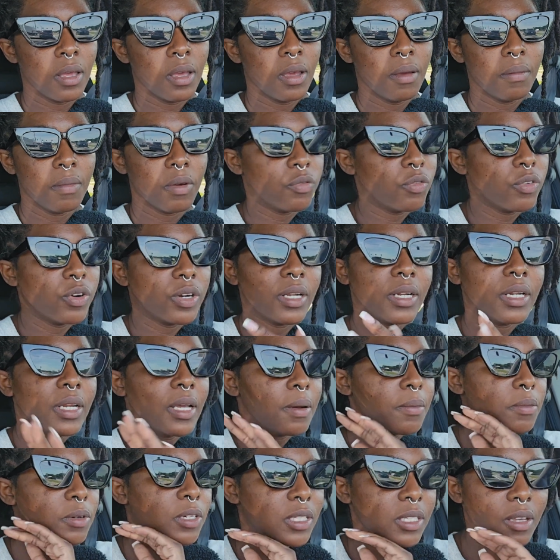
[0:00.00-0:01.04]
Before the
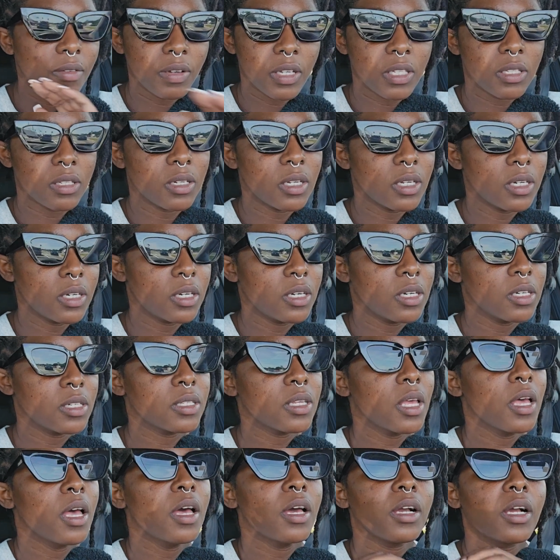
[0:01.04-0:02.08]
name was given to the nurse,
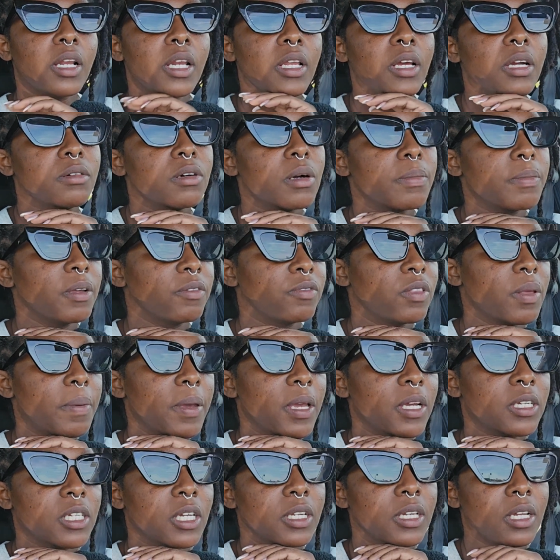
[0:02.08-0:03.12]
clear up if the
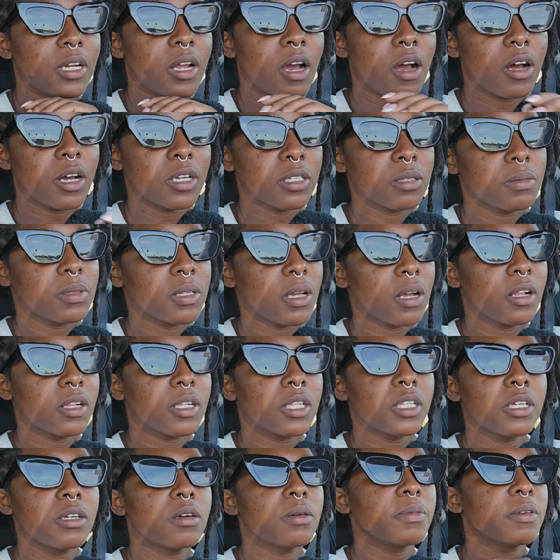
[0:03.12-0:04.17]
patient in a hospital,
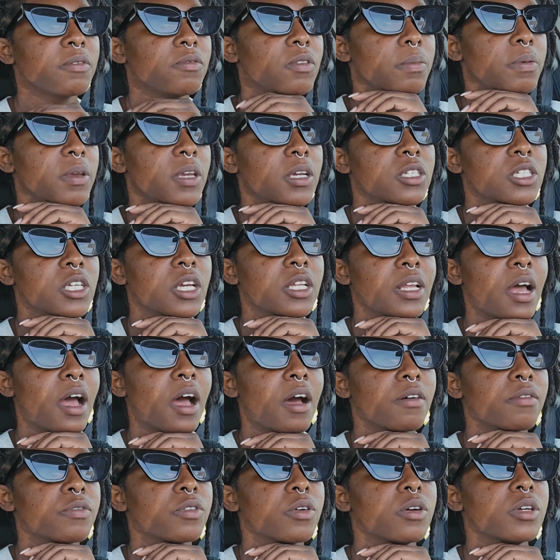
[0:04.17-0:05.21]
clear up if the patient
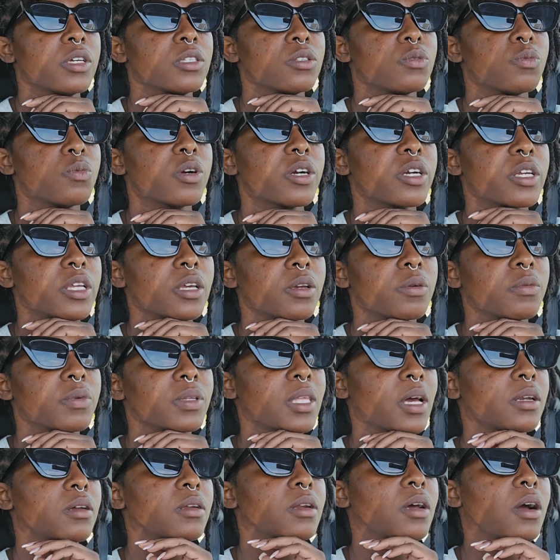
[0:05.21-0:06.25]
is working with
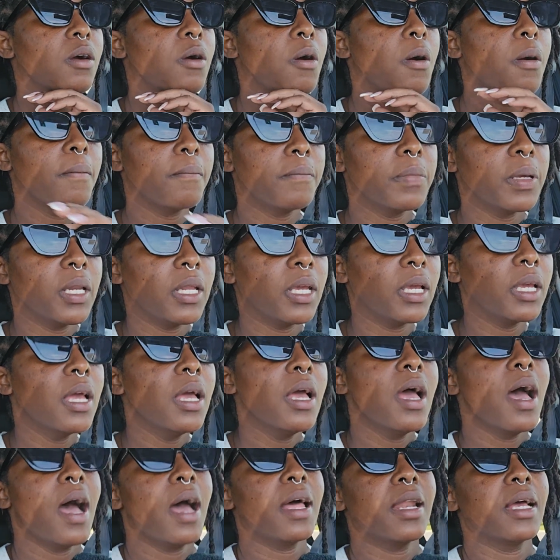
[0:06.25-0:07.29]
another company.
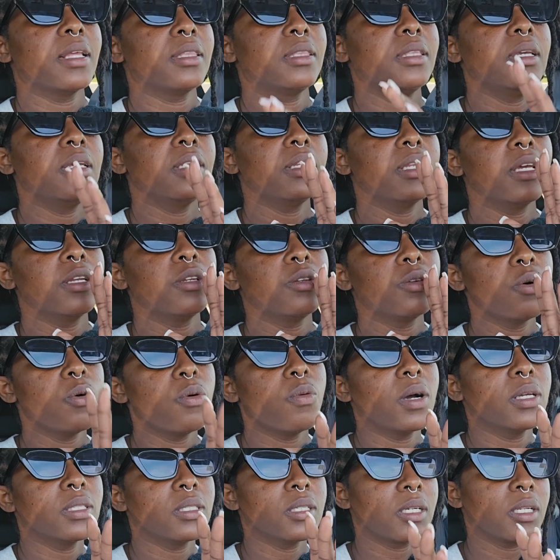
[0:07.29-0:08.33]
And I think they don't
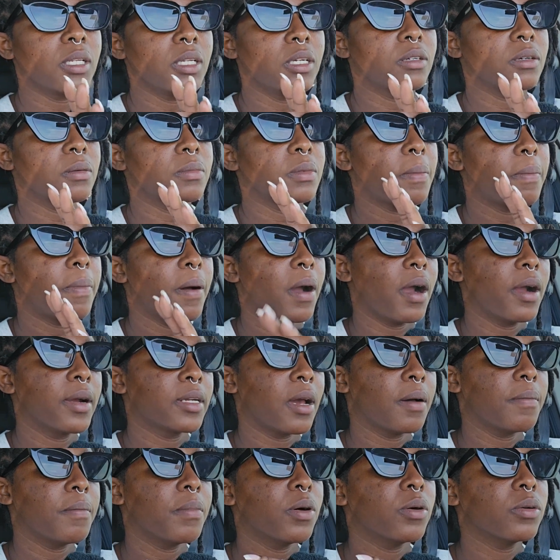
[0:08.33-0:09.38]
want to clear up the part
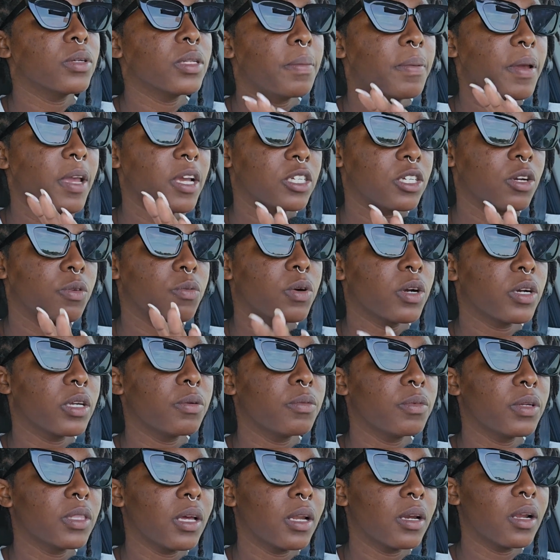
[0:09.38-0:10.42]
about the patient
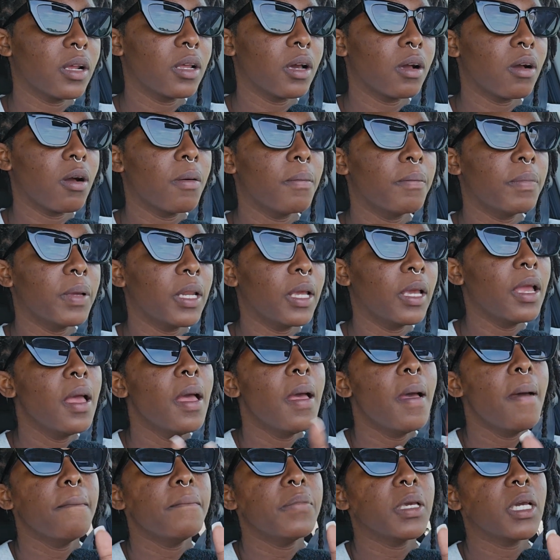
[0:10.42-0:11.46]
working with another company,
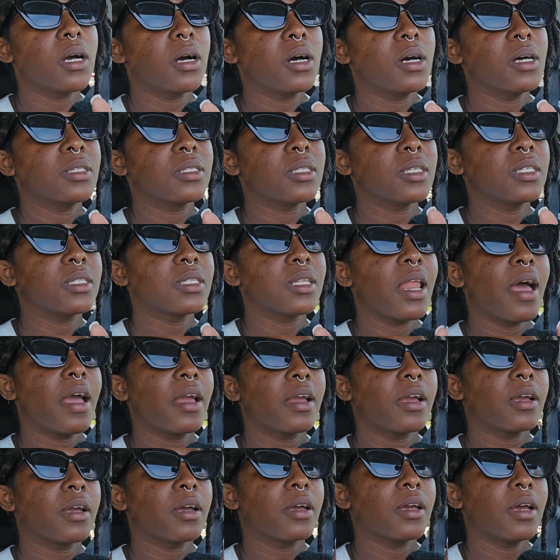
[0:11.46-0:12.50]
because it's
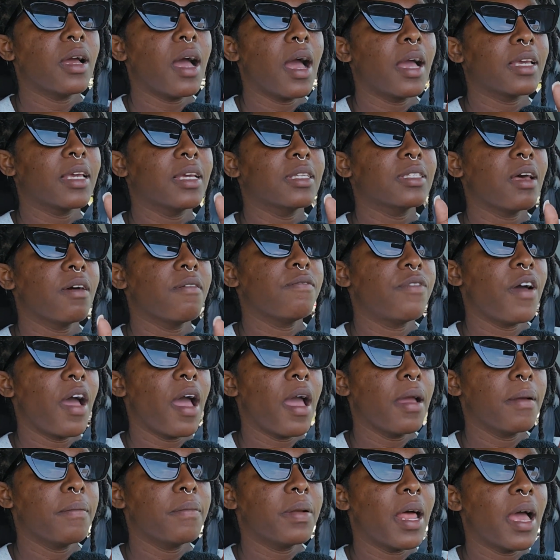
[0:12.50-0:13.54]
like, I get a
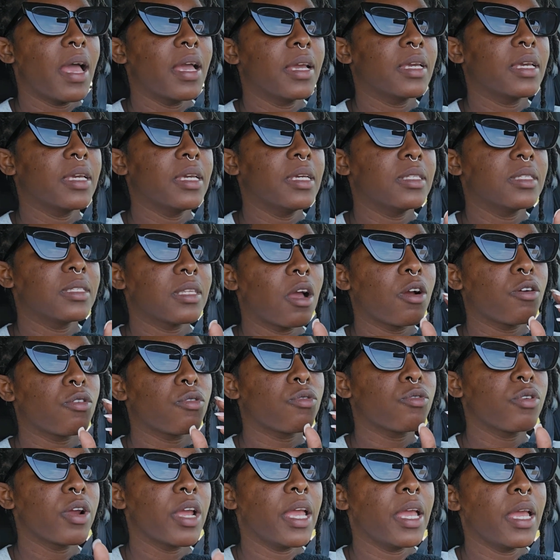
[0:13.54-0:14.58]
vibe like it's a
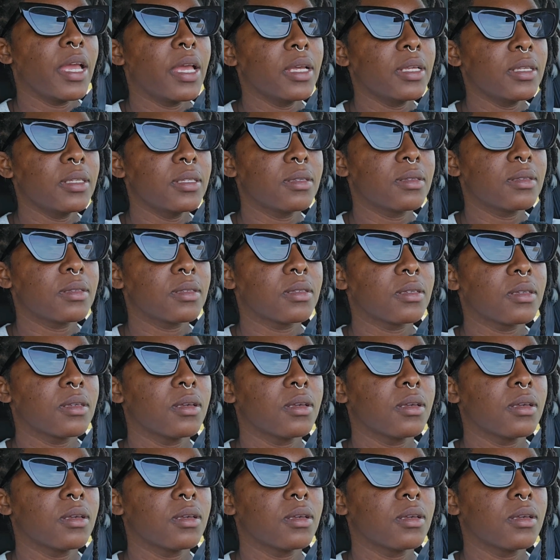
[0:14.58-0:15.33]
race